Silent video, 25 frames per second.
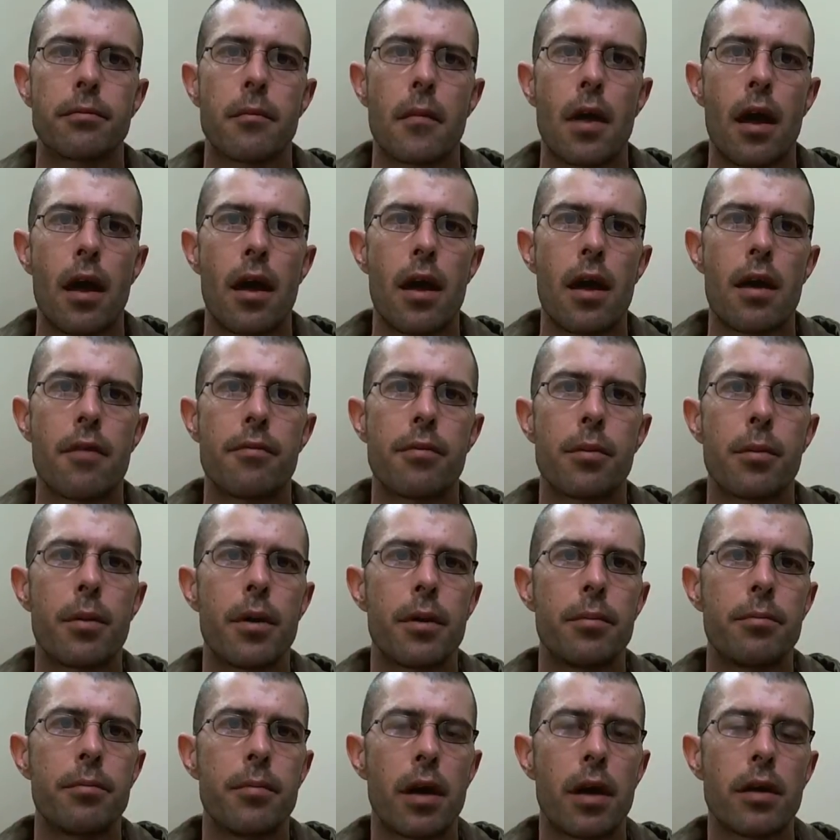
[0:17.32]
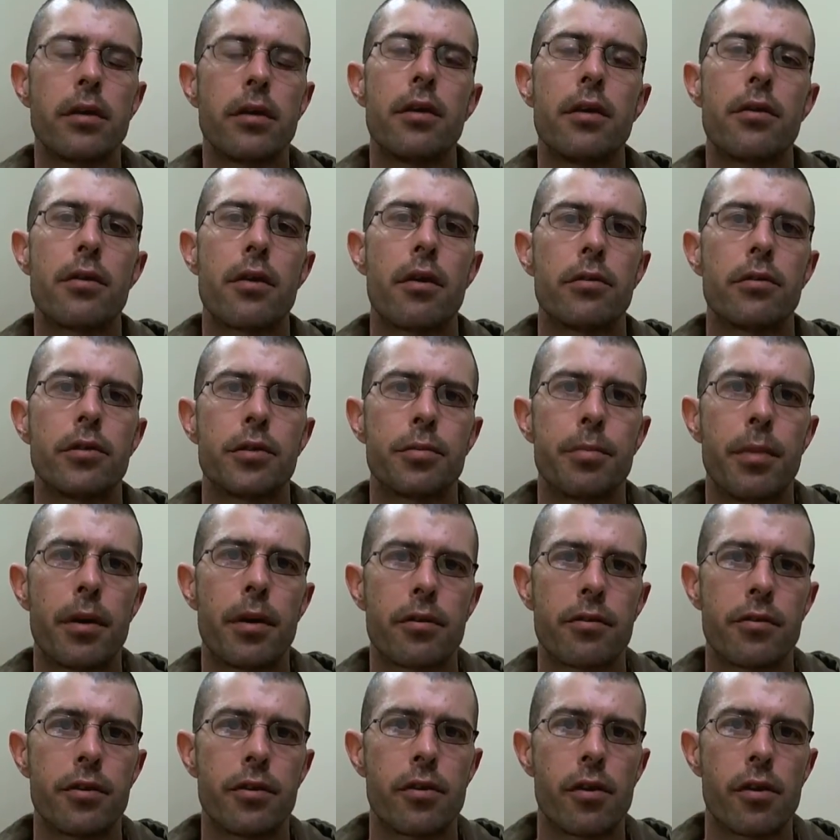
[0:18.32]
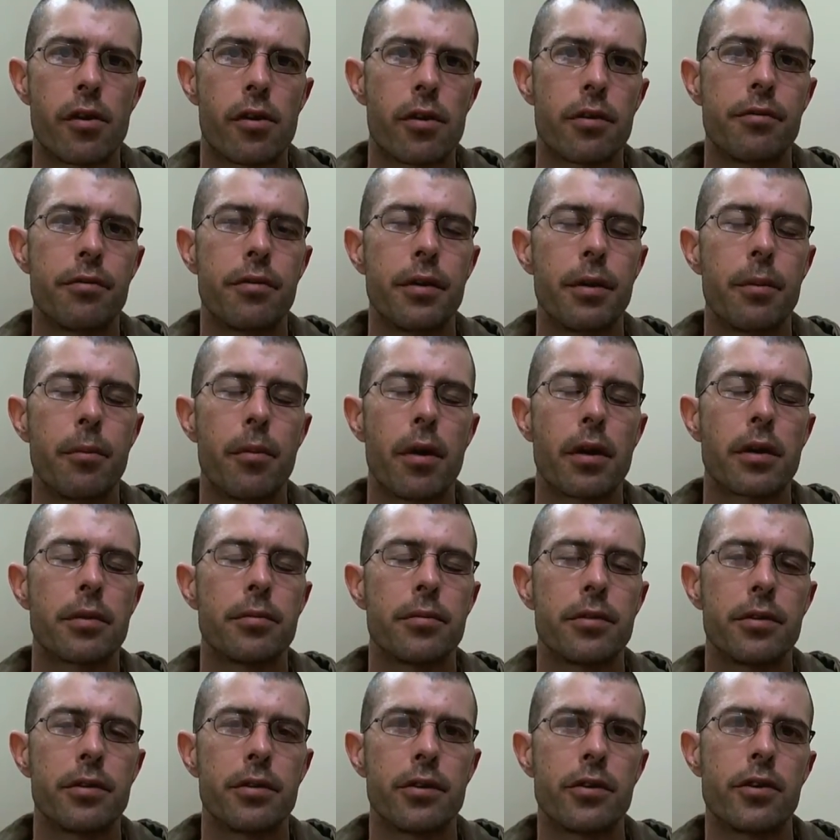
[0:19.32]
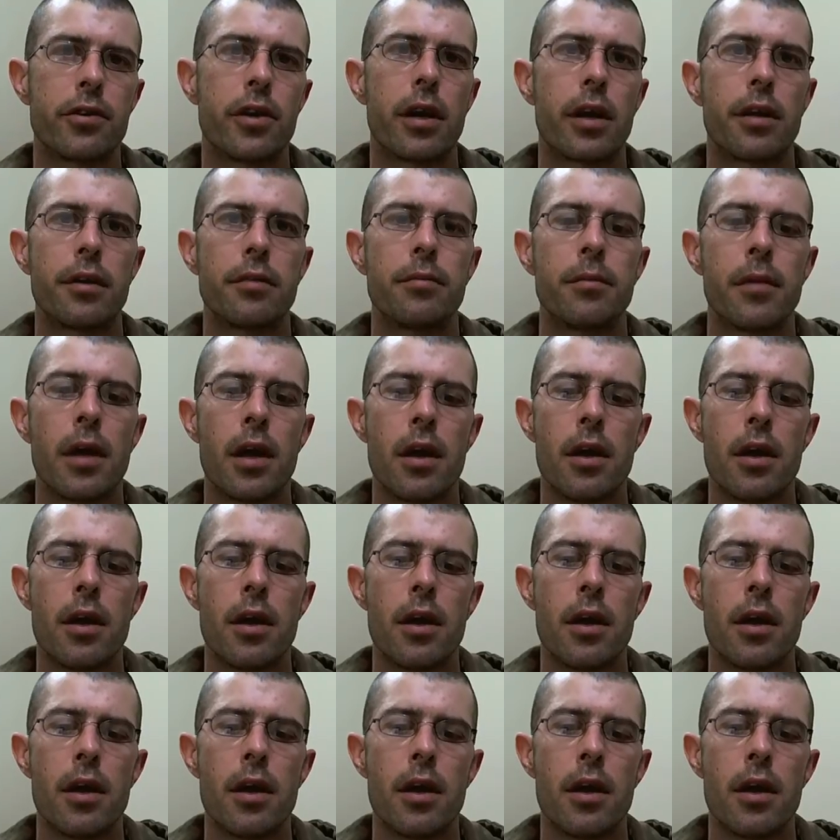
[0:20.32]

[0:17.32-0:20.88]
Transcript: Hey everyone, Martin here at Orange Box Photography and welcome to the channel.